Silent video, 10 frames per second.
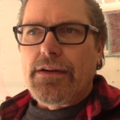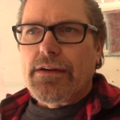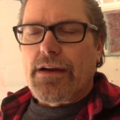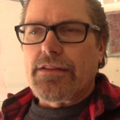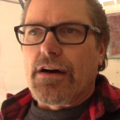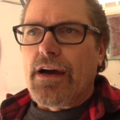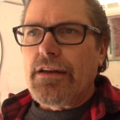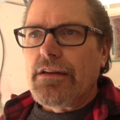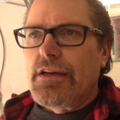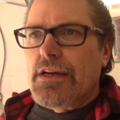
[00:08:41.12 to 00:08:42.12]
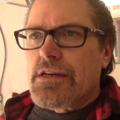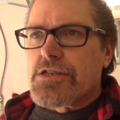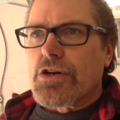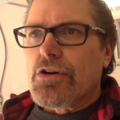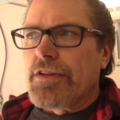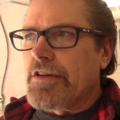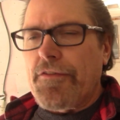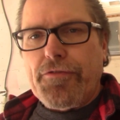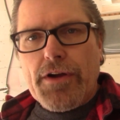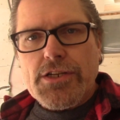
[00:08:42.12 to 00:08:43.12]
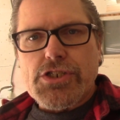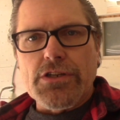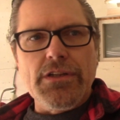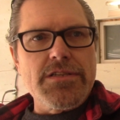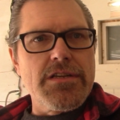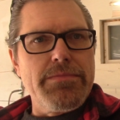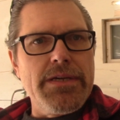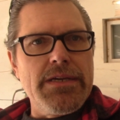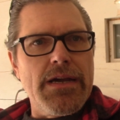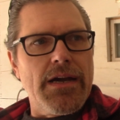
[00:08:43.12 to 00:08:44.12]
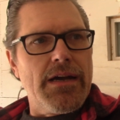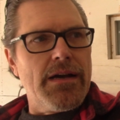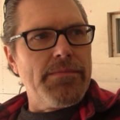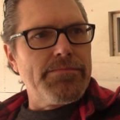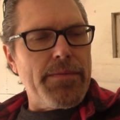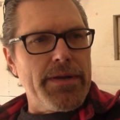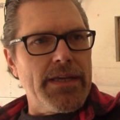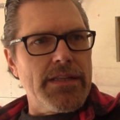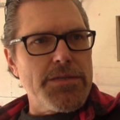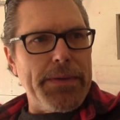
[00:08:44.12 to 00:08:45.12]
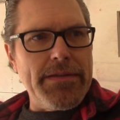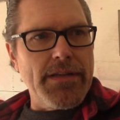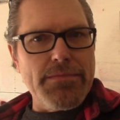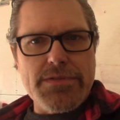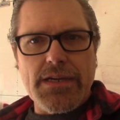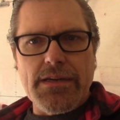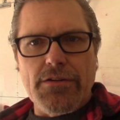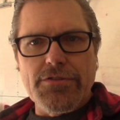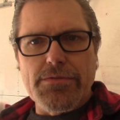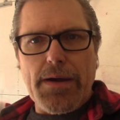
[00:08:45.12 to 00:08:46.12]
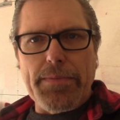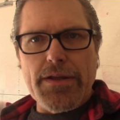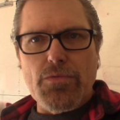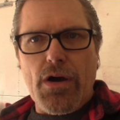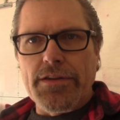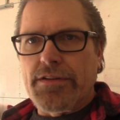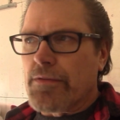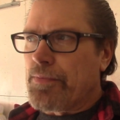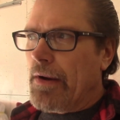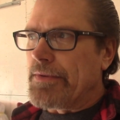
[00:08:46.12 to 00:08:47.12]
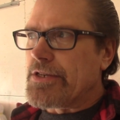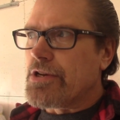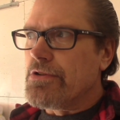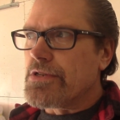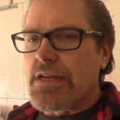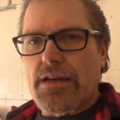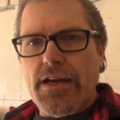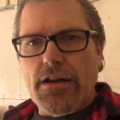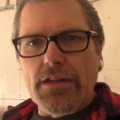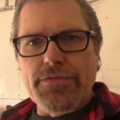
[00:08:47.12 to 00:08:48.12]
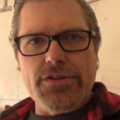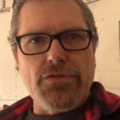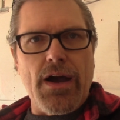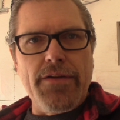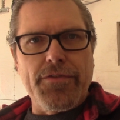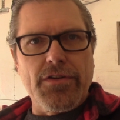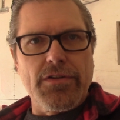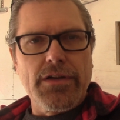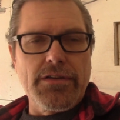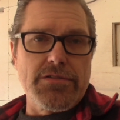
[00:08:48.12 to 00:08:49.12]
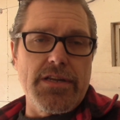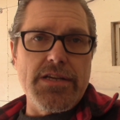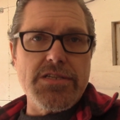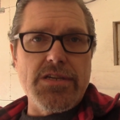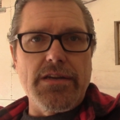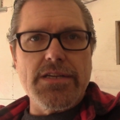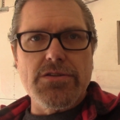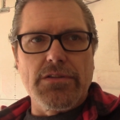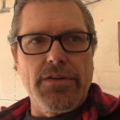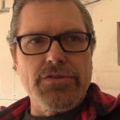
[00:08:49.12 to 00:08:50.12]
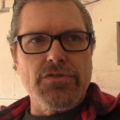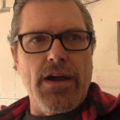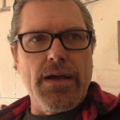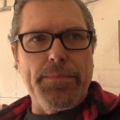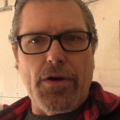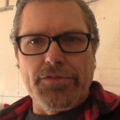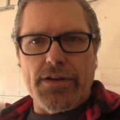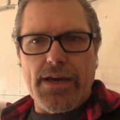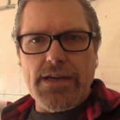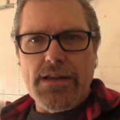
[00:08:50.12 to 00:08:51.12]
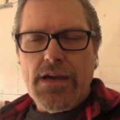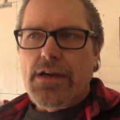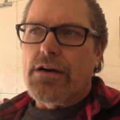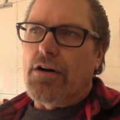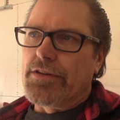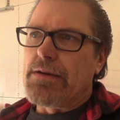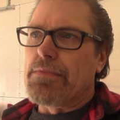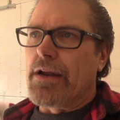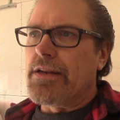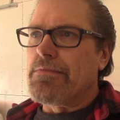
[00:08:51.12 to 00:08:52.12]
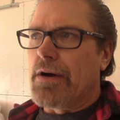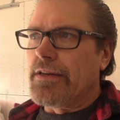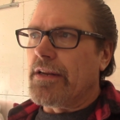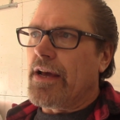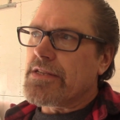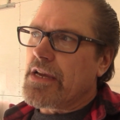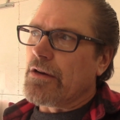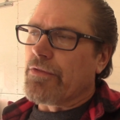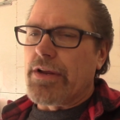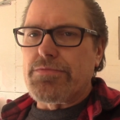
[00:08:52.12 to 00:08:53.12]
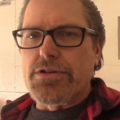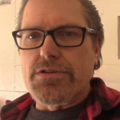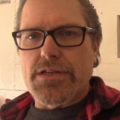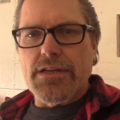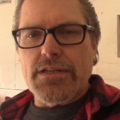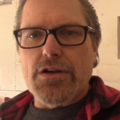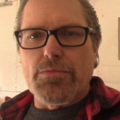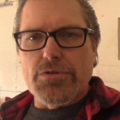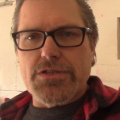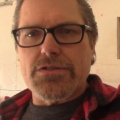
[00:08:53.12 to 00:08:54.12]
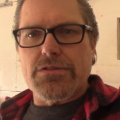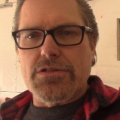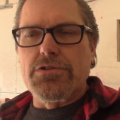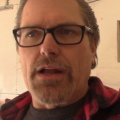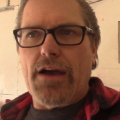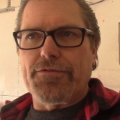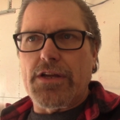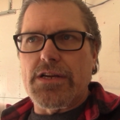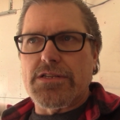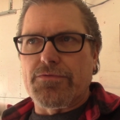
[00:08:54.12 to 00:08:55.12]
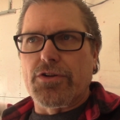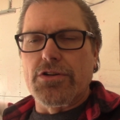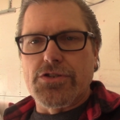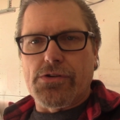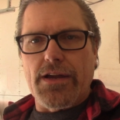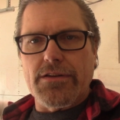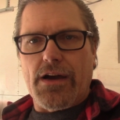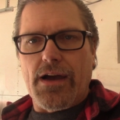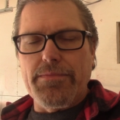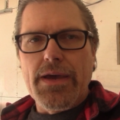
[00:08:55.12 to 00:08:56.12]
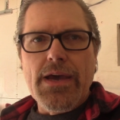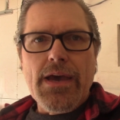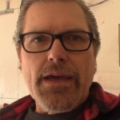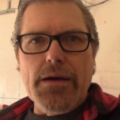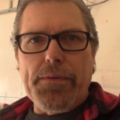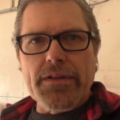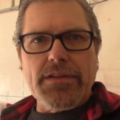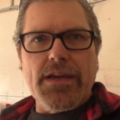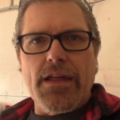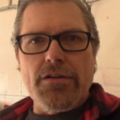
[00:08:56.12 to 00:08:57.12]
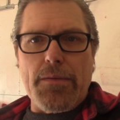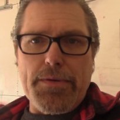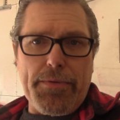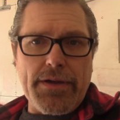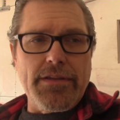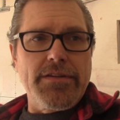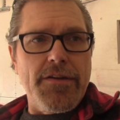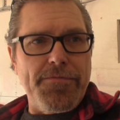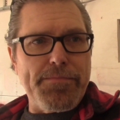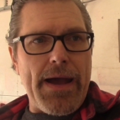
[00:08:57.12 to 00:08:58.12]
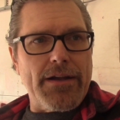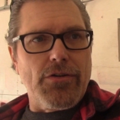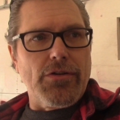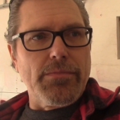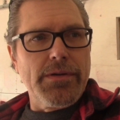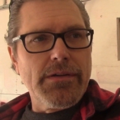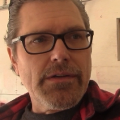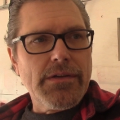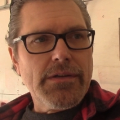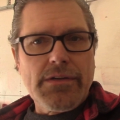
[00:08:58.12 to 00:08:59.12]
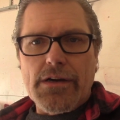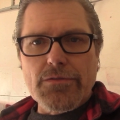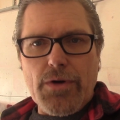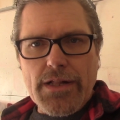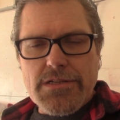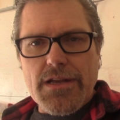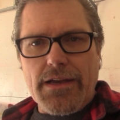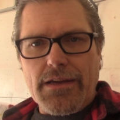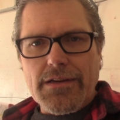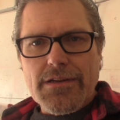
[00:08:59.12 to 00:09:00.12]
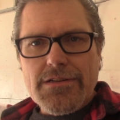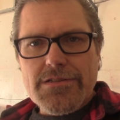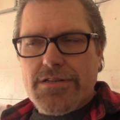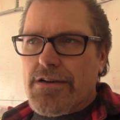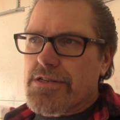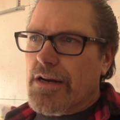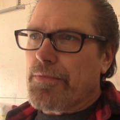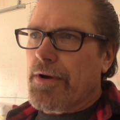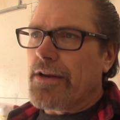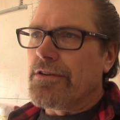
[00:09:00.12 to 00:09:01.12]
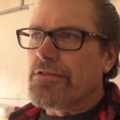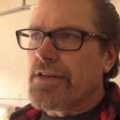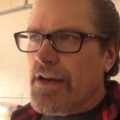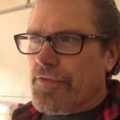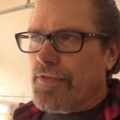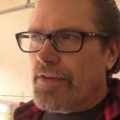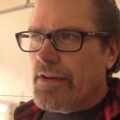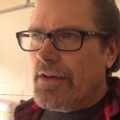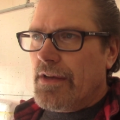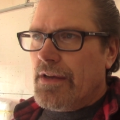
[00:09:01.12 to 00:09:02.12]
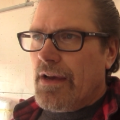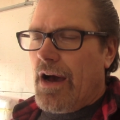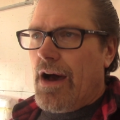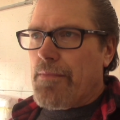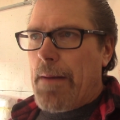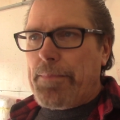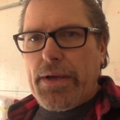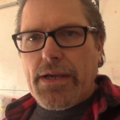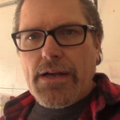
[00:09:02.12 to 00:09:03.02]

I thought. So the differential is going to be, I'm going to get this painted up and take it down to my buddy Rod there probably Tuesday night. I'll leave it dry for, today's Sunday, so I'll let it dry up all tonight, all day Monday night, take it over to him Tuesday night. It gets almost 2.5 days of good drying time. He'll put it together. I'll be bringing the diff back home on Wednesday. So Terry's got a brand new diff. I'm picking